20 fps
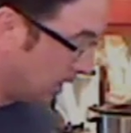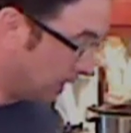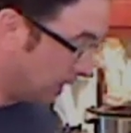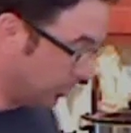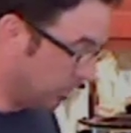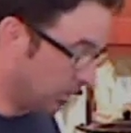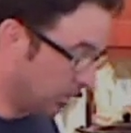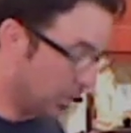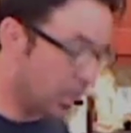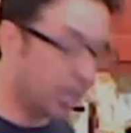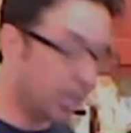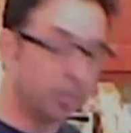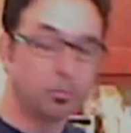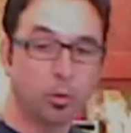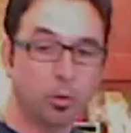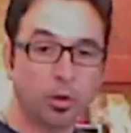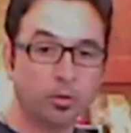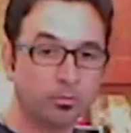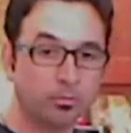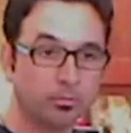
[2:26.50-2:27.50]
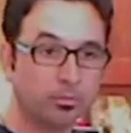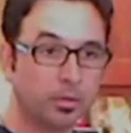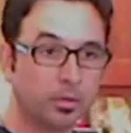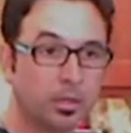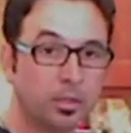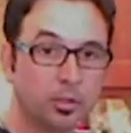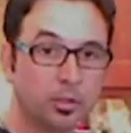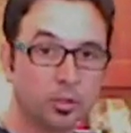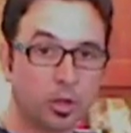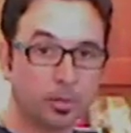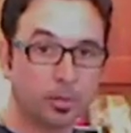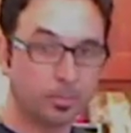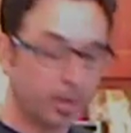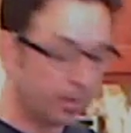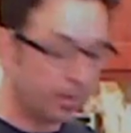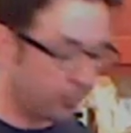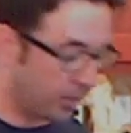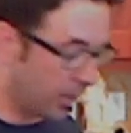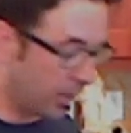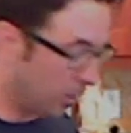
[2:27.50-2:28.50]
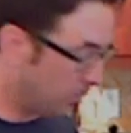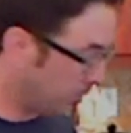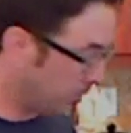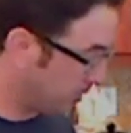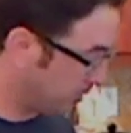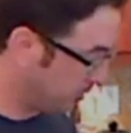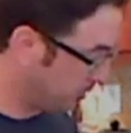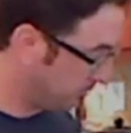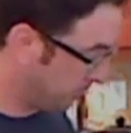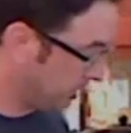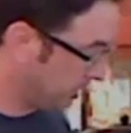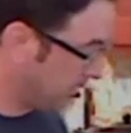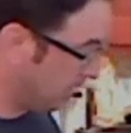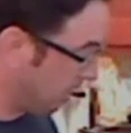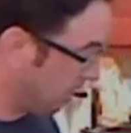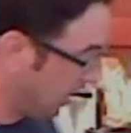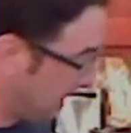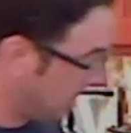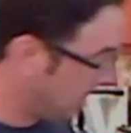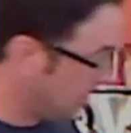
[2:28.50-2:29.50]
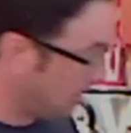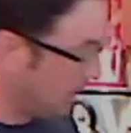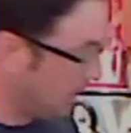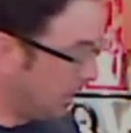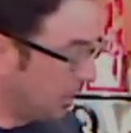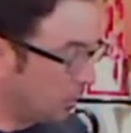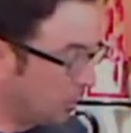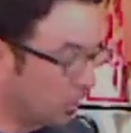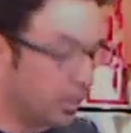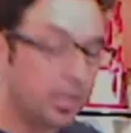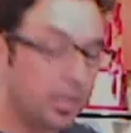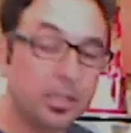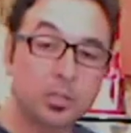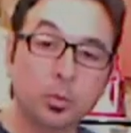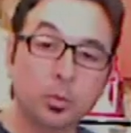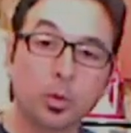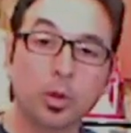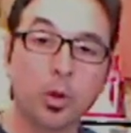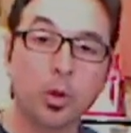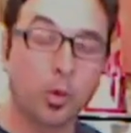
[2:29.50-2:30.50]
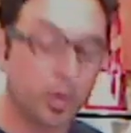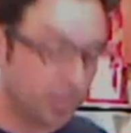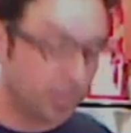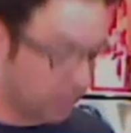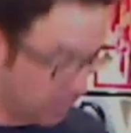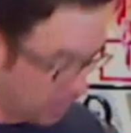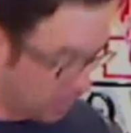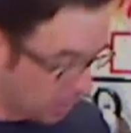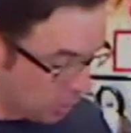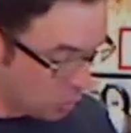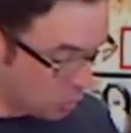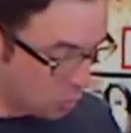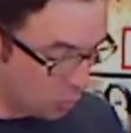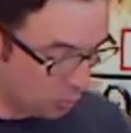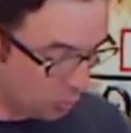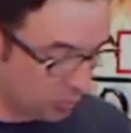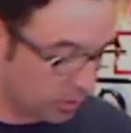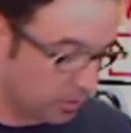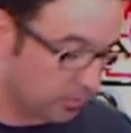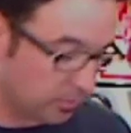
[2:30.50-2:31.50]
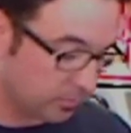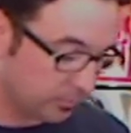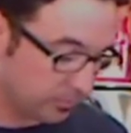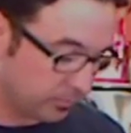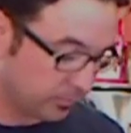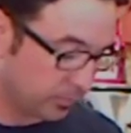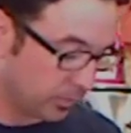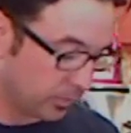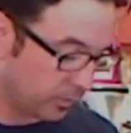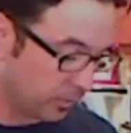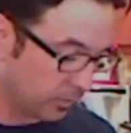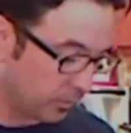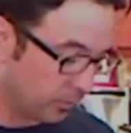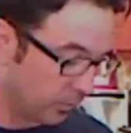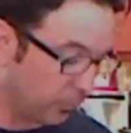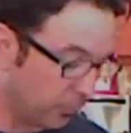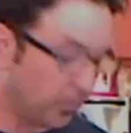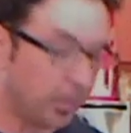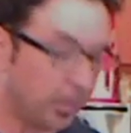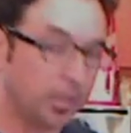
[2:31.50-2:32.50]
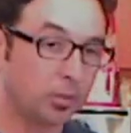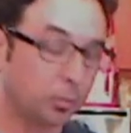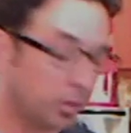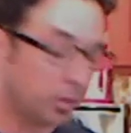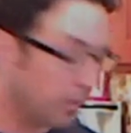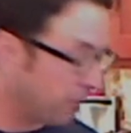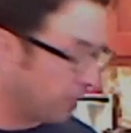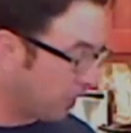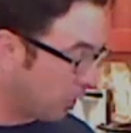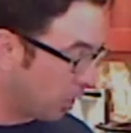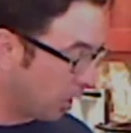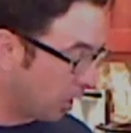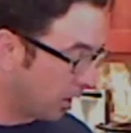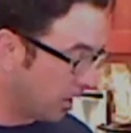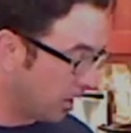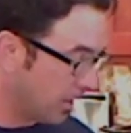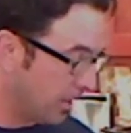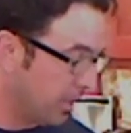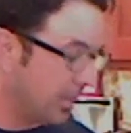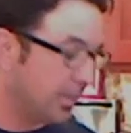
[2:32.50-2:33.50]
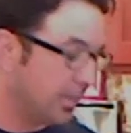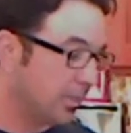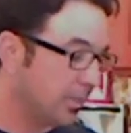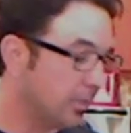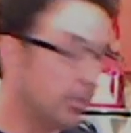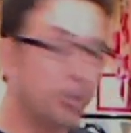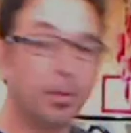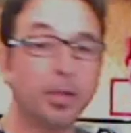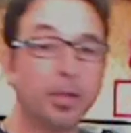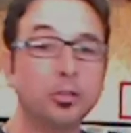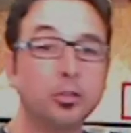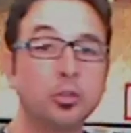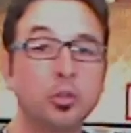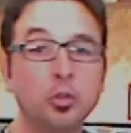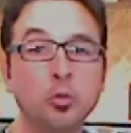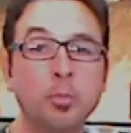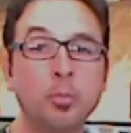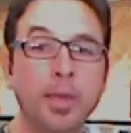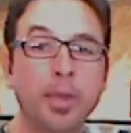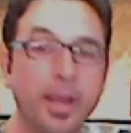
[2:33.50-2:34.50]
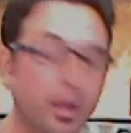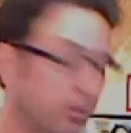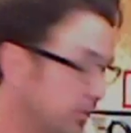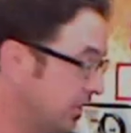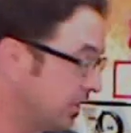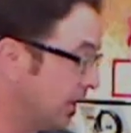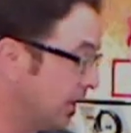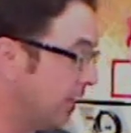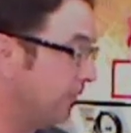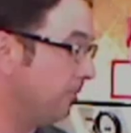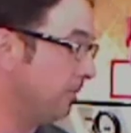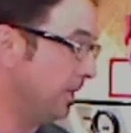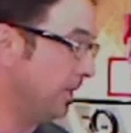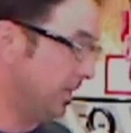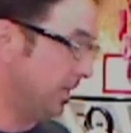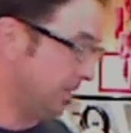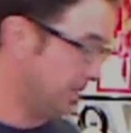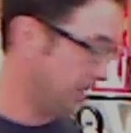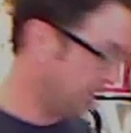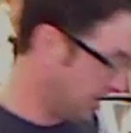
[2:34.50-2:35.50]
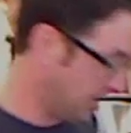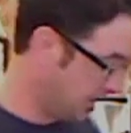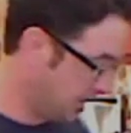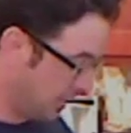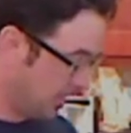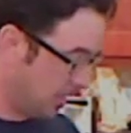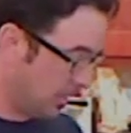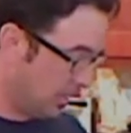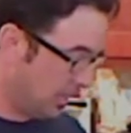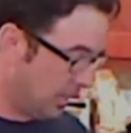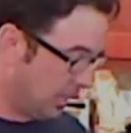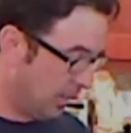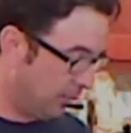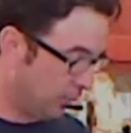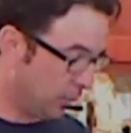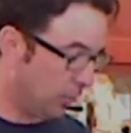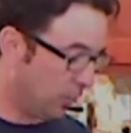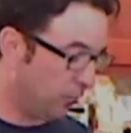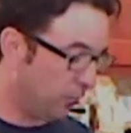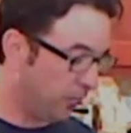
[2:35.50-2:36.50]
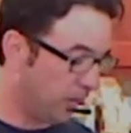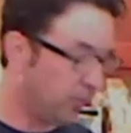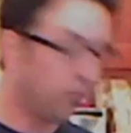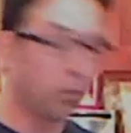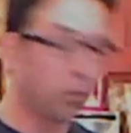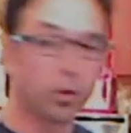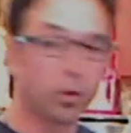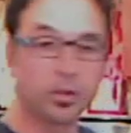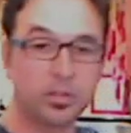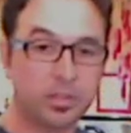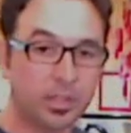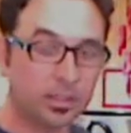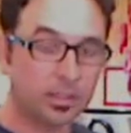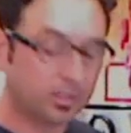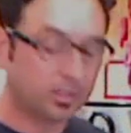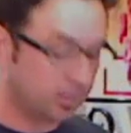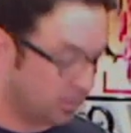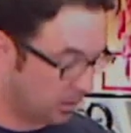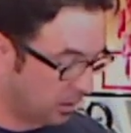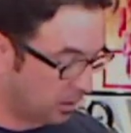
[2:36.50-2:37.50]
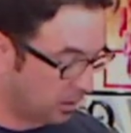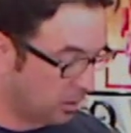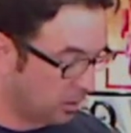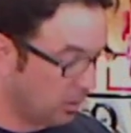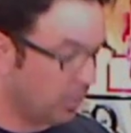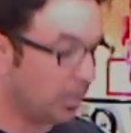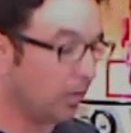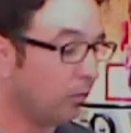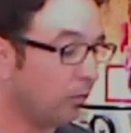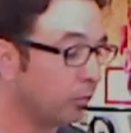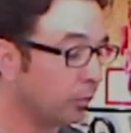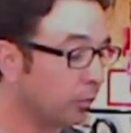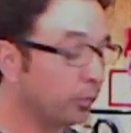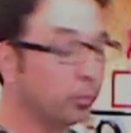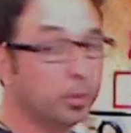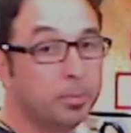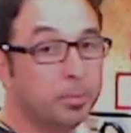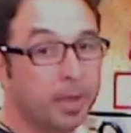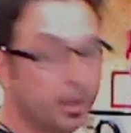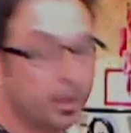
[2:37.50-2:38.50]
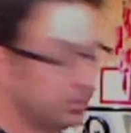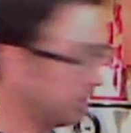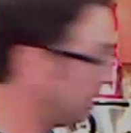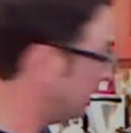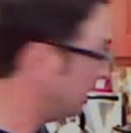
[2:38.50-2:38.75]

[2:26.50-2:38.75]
obviously a cutting board, sharp knife would help. Ingredients we're going to use for feeding 3 to 4, you need about 2 pounds of meat. If you're going to feed 4 to 6, you need over 3 pounds